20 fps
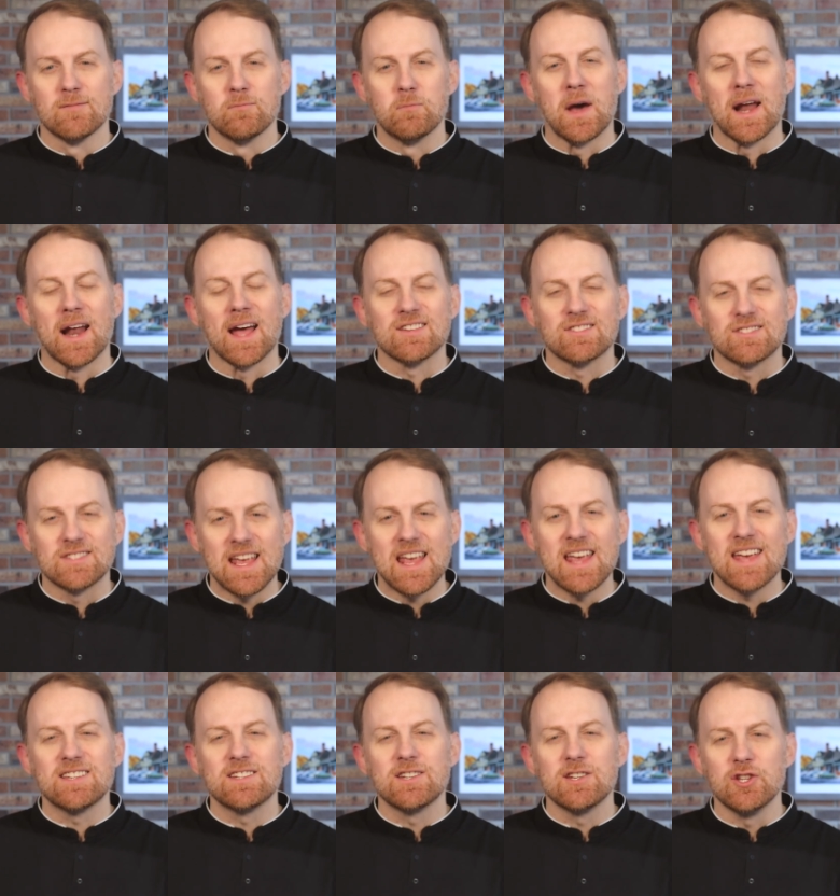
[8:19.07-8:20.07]
but I
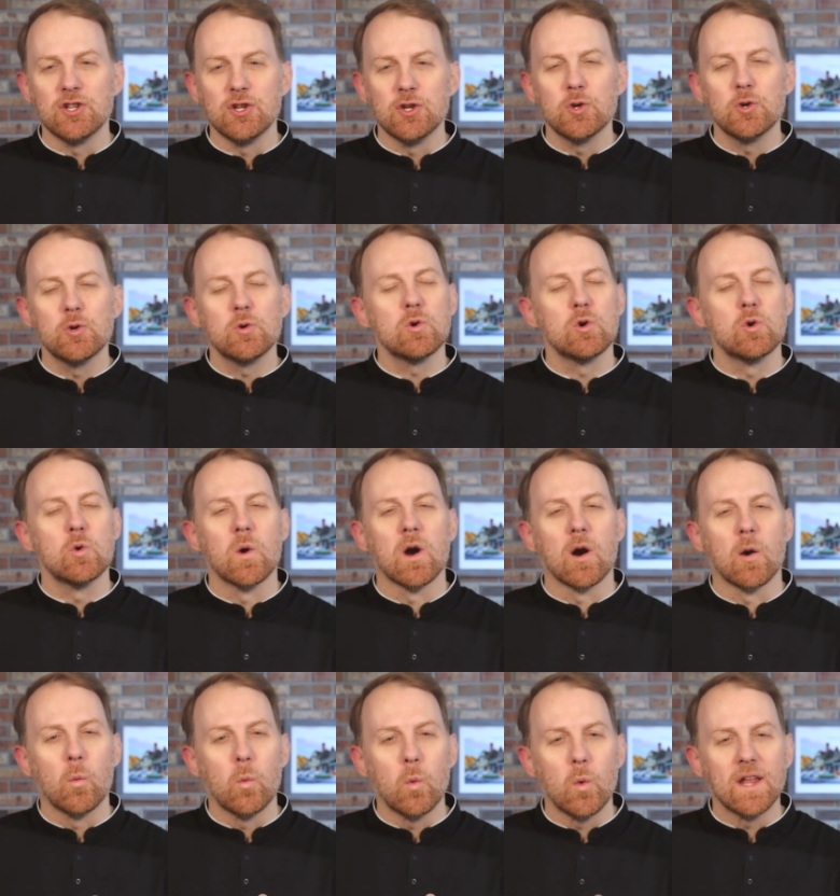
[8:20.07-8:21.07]
say to you who
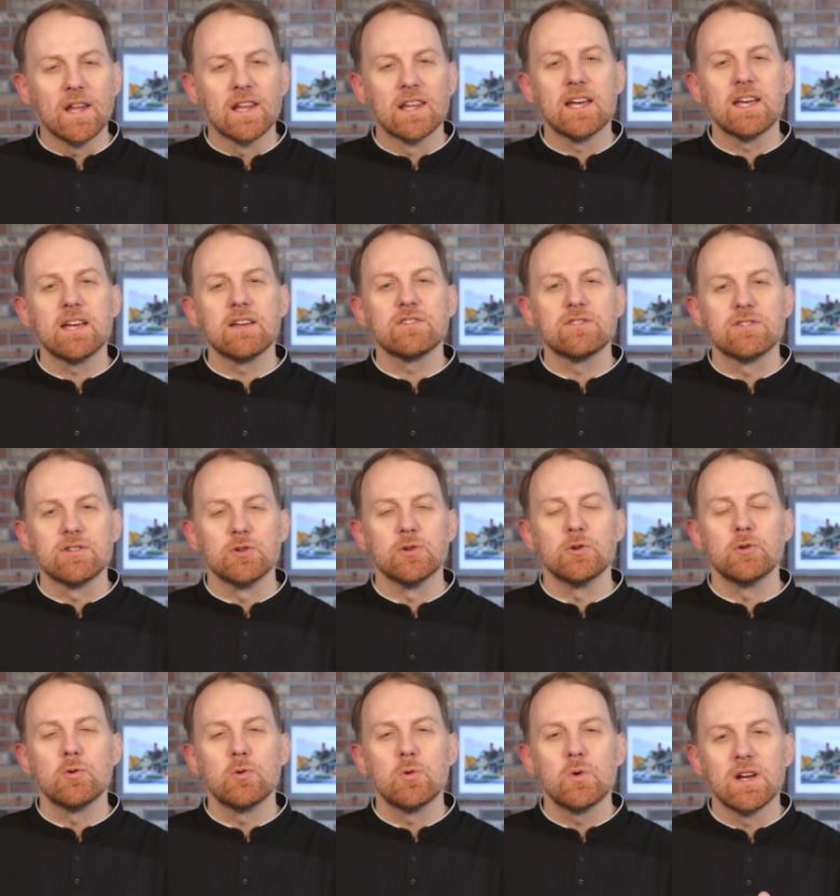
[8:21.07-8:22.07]
are willing
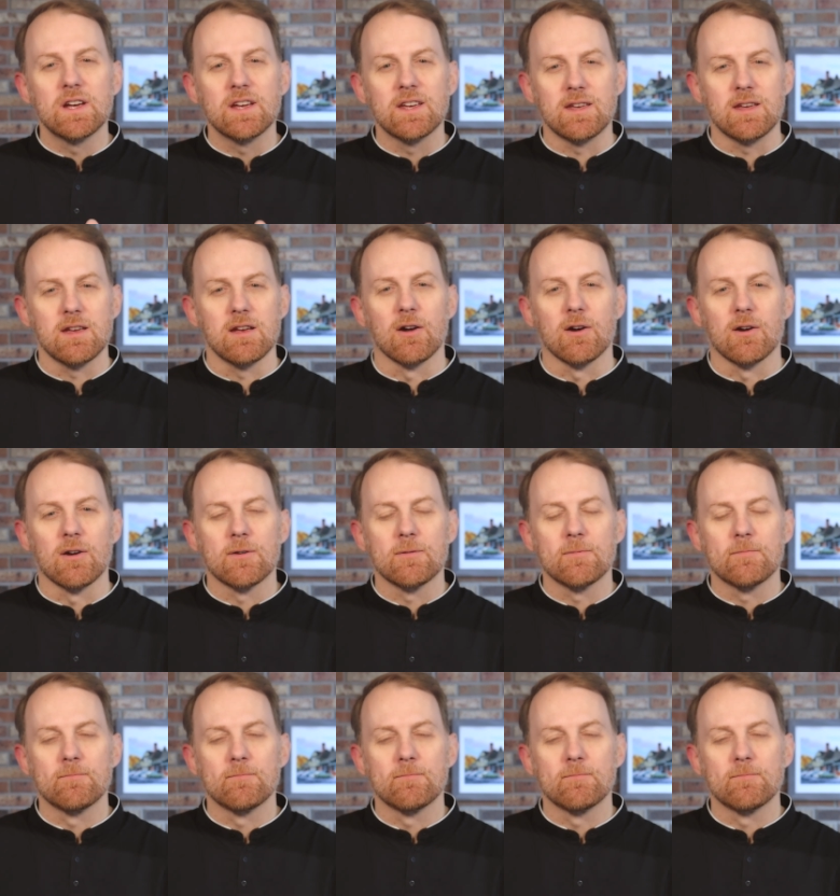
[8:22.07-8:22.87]
to hear.